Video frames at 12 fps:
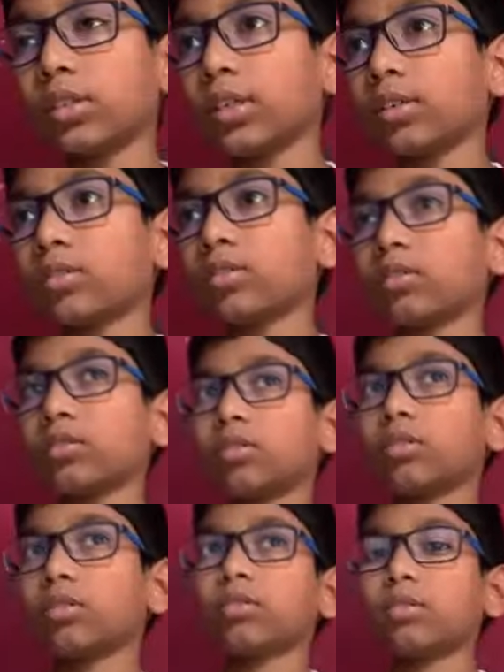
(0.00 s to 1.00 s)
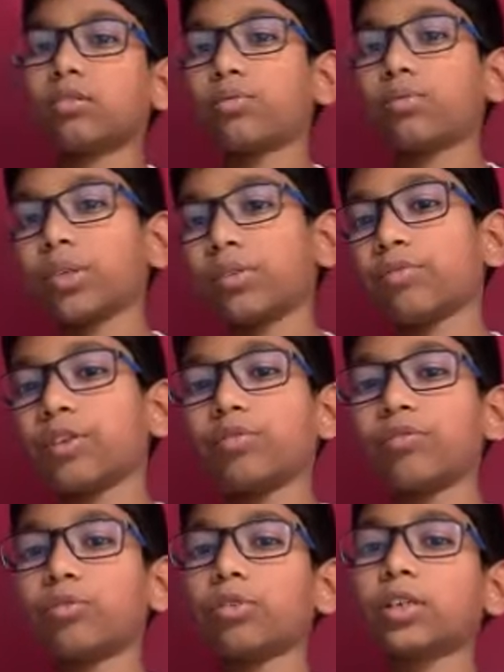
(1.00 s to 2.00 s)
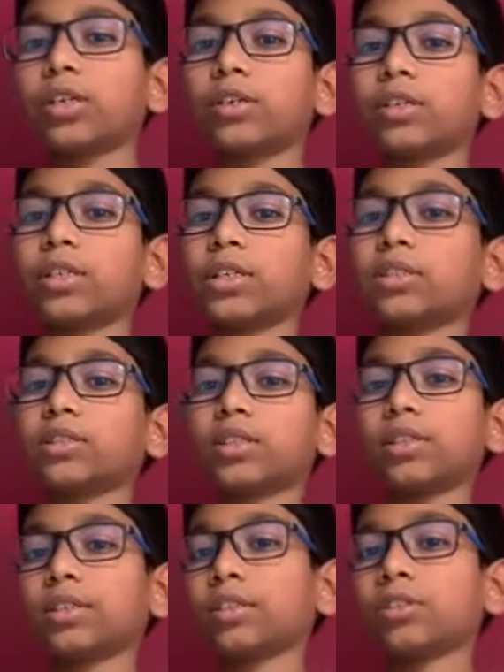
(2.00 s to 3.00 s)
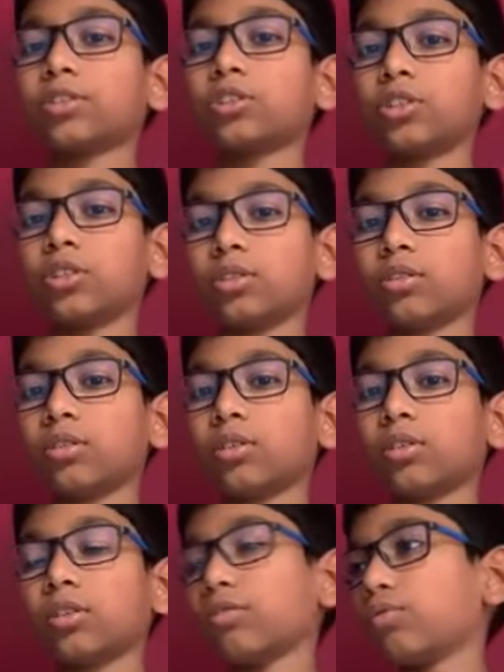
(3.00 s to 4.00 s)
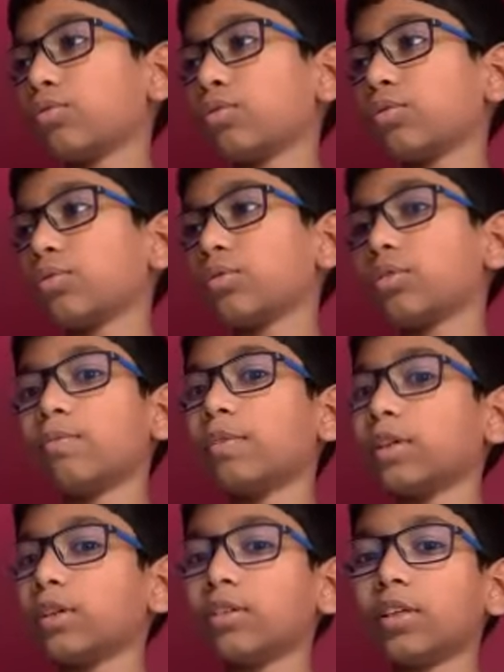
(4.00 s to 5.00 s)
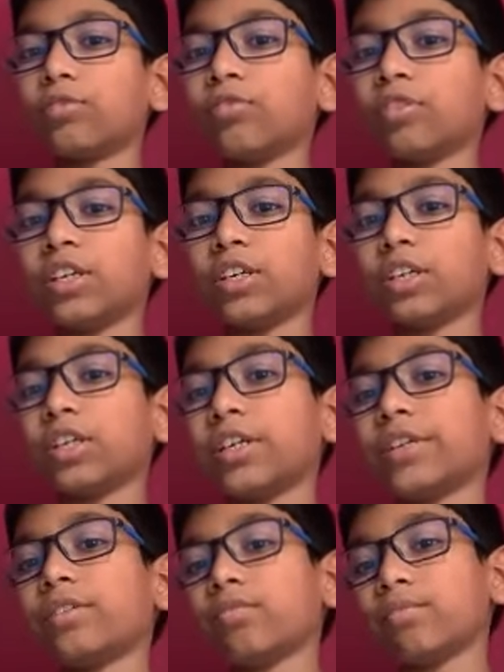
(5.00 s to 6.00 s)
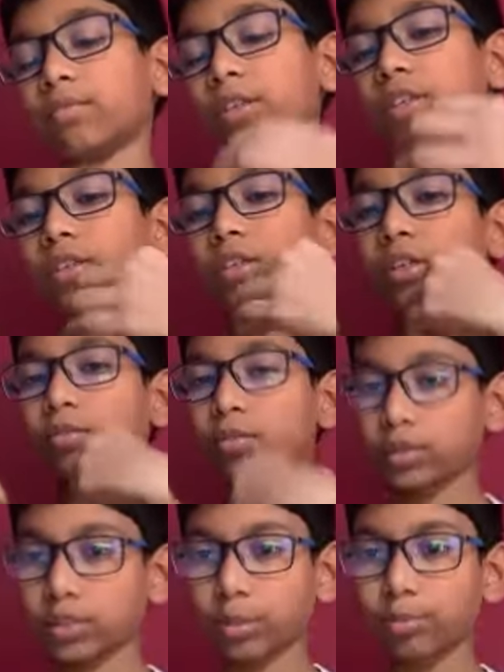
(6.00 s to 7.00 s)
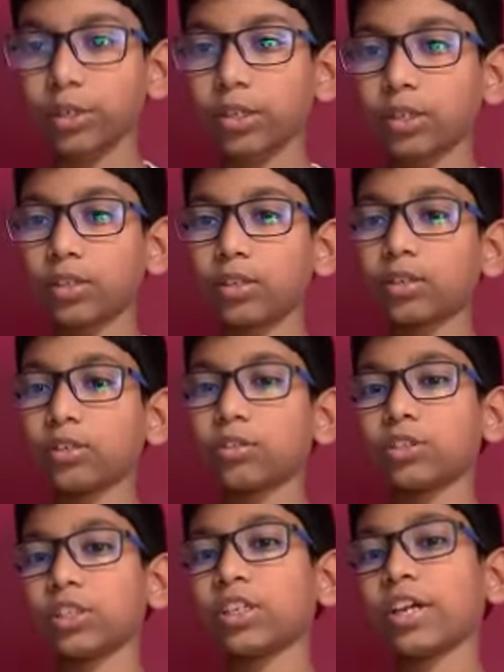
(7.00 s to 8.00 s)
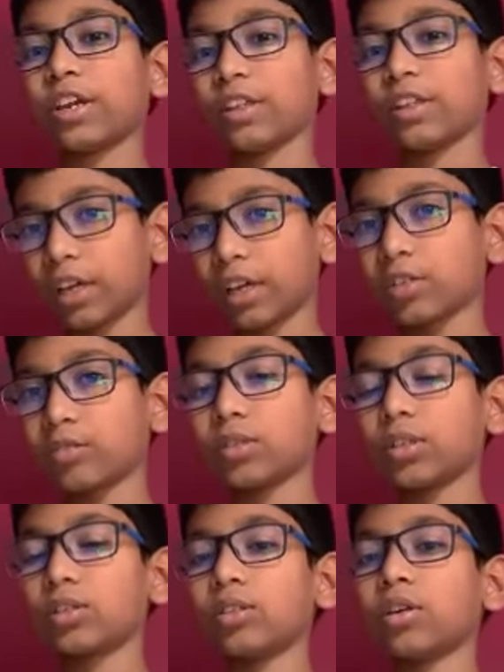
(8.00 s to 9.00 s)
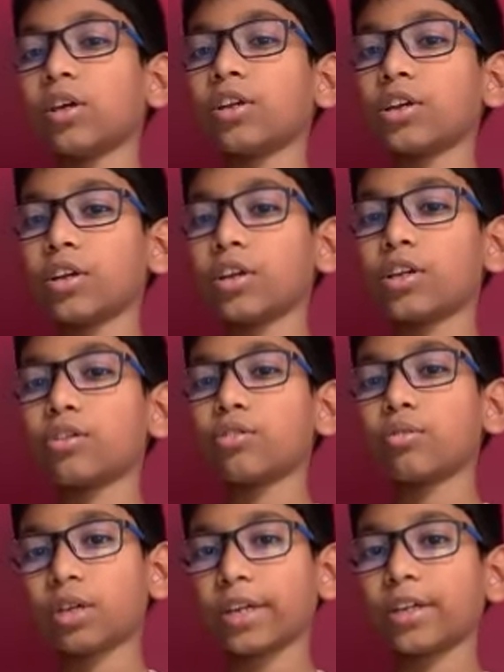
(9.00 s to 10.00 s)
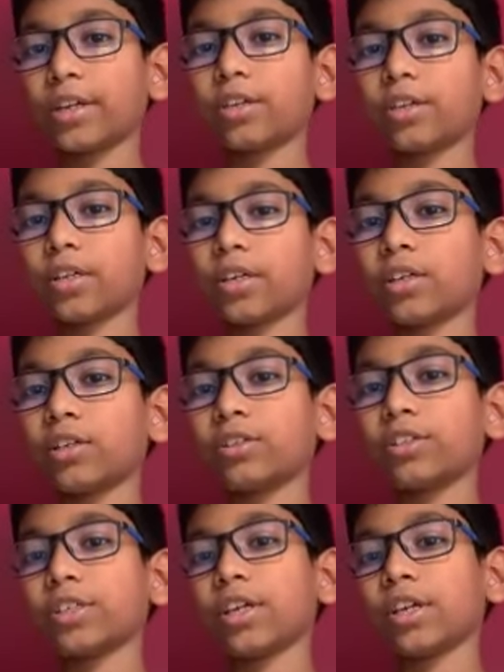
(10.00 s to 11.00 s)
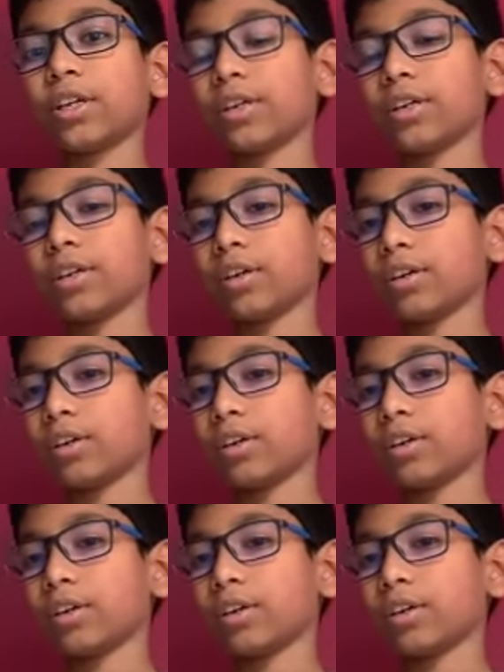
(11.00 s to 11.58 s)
like the every food contains an energy. The food that we eat will give us chemical energy, and that will turn into kinetic energy and